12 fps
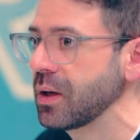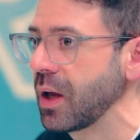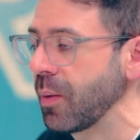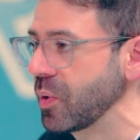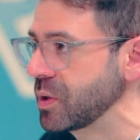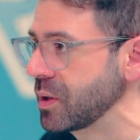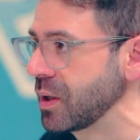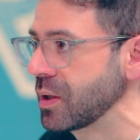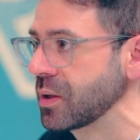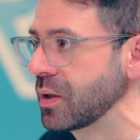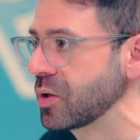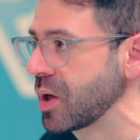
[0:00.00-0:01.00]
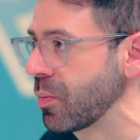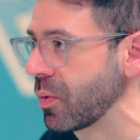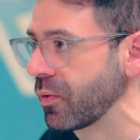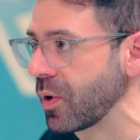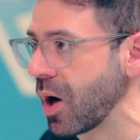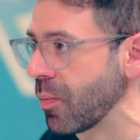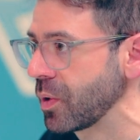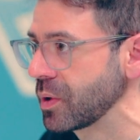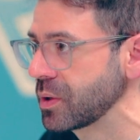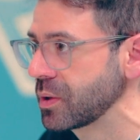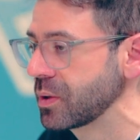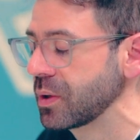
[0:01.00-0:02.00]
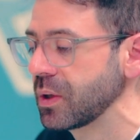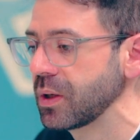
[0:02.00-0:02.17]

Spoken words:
embassies and Chamber of Commerce